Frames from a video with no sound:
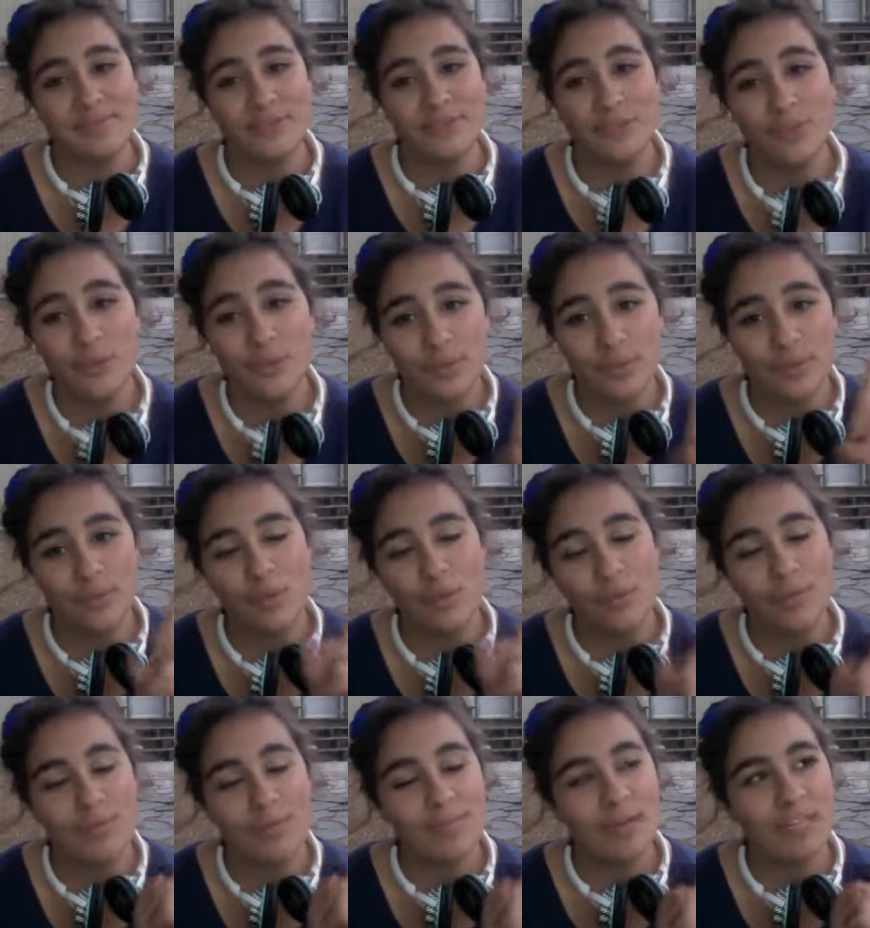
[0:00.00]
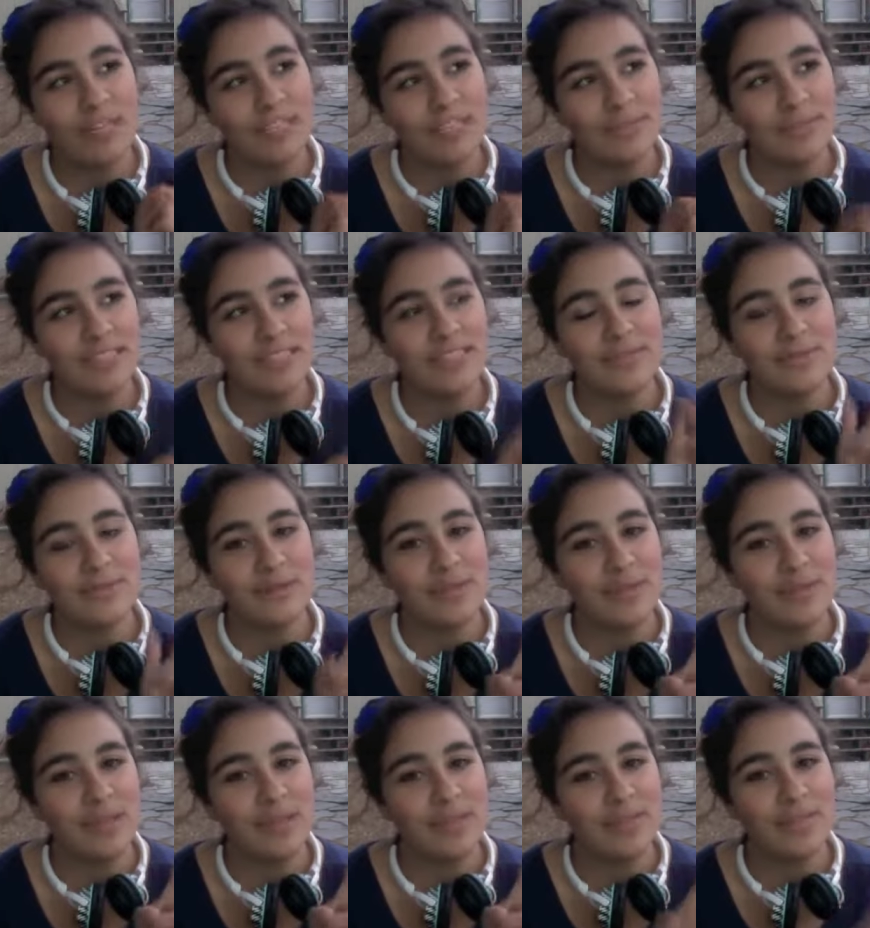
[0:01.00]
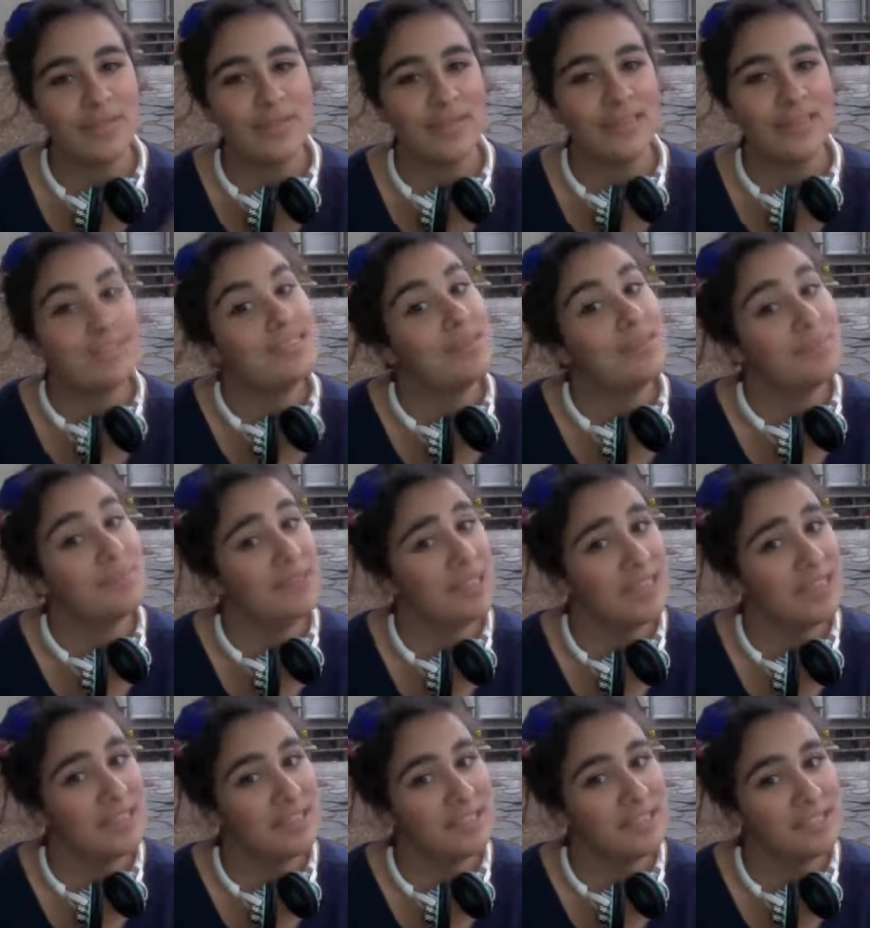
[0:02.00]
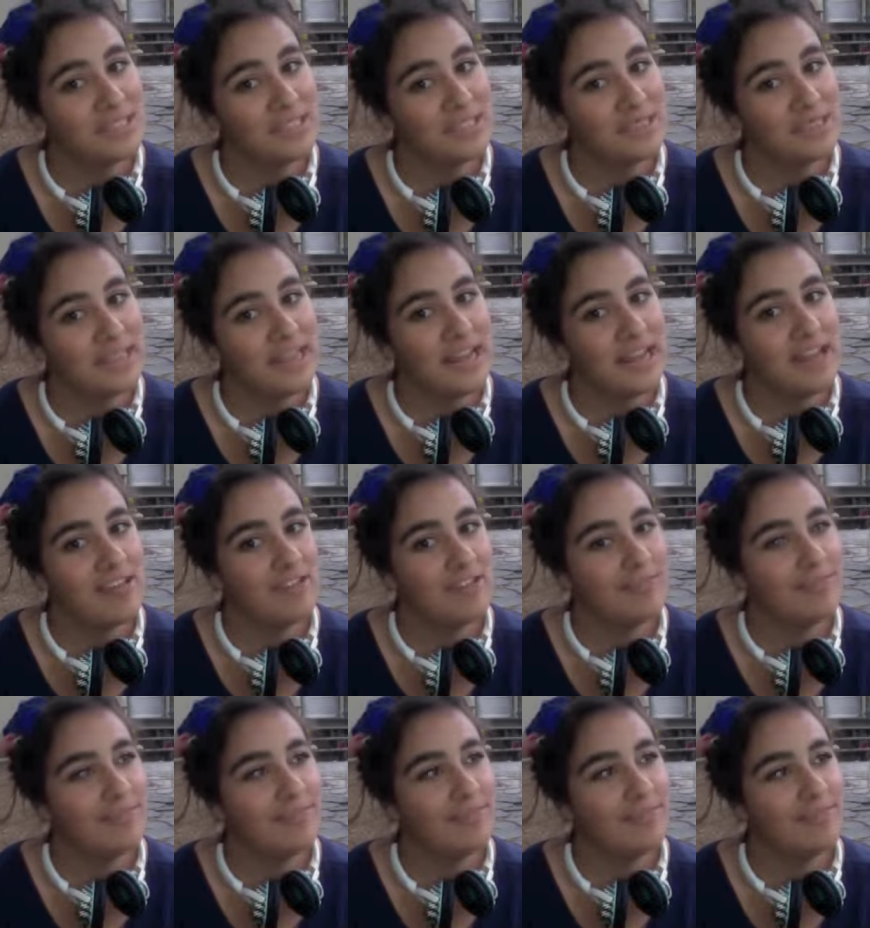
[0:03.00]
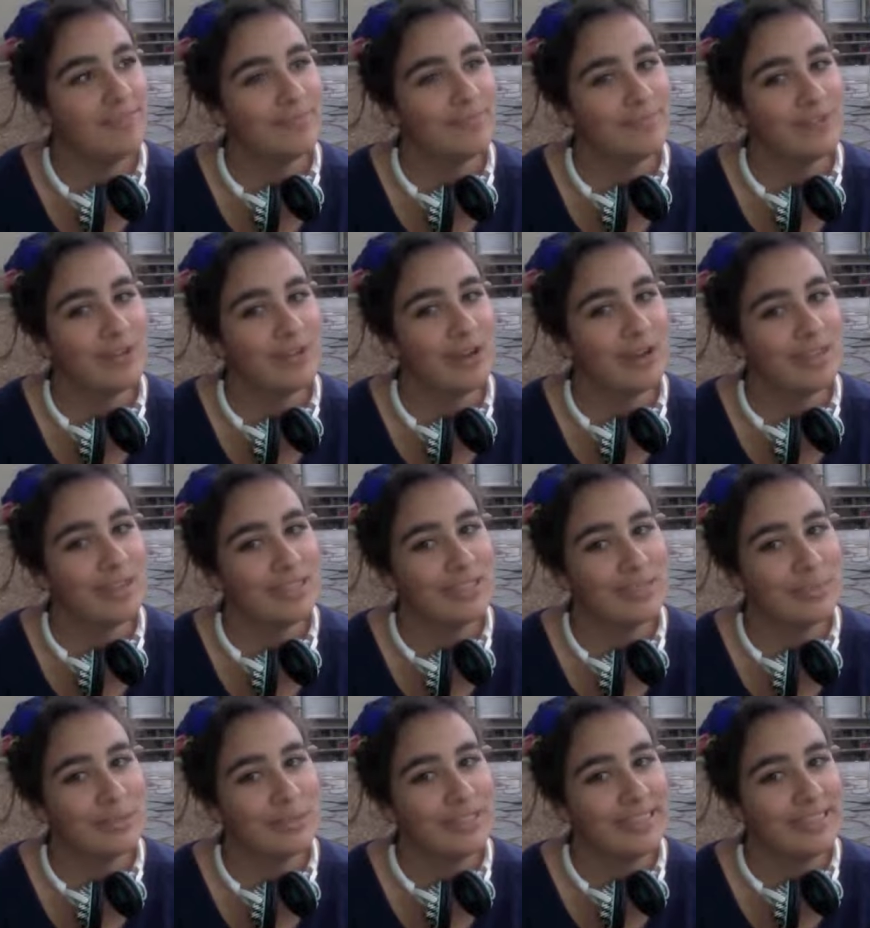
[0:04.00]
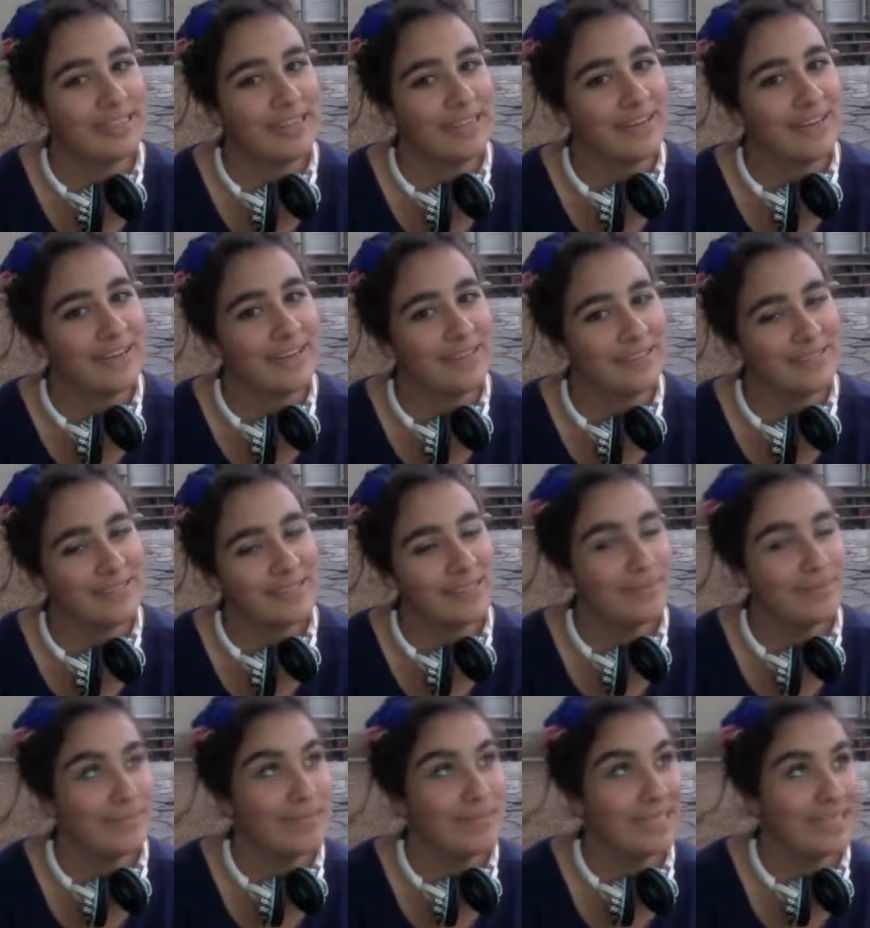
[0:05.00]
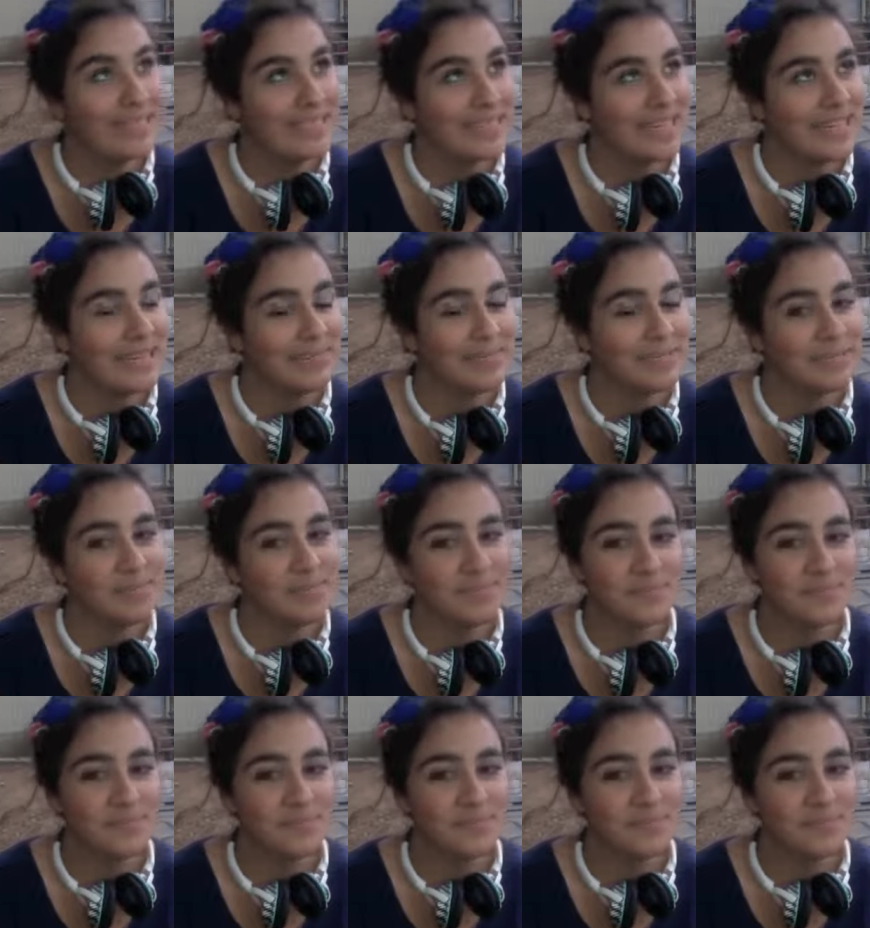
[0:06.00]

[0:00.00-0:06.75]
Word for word: Two one with punishments and one with something else that I've forgotten to put in here a million times.